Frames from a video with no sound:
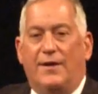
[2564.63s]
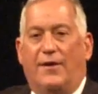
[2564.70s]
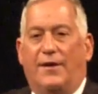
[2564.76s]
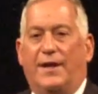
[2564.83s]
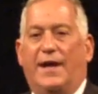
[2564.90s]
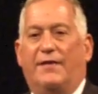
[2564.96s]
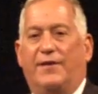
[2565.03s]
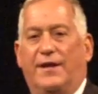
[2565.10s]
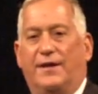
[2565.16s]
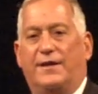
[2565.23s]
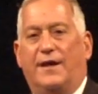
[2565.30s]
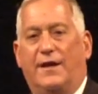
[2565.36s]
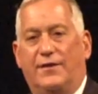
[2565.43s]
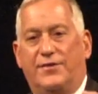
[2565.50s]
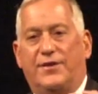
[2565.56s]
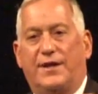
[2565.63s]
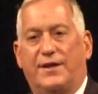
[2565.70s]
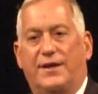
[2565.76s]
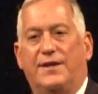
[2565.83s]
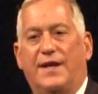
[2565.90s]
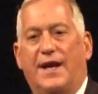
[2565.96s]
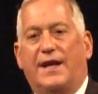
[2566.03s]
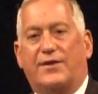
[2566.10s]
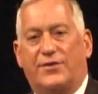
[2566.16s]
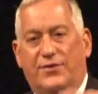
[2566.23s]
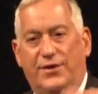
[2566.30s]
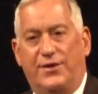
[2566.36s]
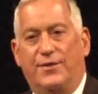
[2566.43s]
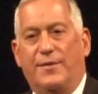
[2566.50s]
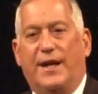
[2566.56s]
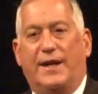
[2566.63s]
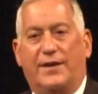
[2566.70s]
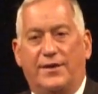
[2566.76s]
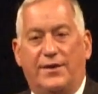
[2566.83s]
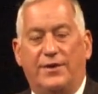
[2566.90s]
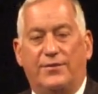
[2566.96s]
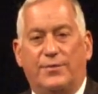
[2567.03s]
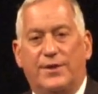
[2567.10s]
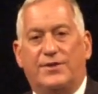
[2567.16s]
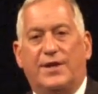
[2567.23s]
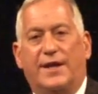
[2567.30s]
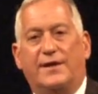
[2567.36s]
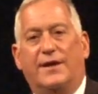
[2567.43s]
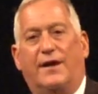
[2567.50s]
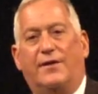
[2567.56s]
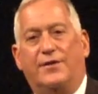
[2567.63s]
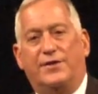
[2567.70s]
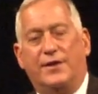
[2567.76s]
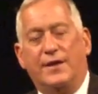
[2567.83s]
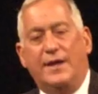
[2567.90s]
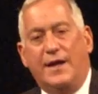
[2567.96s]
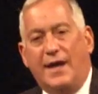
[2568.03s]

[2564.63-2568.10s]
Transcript: on having a college that connects the humanities with technology.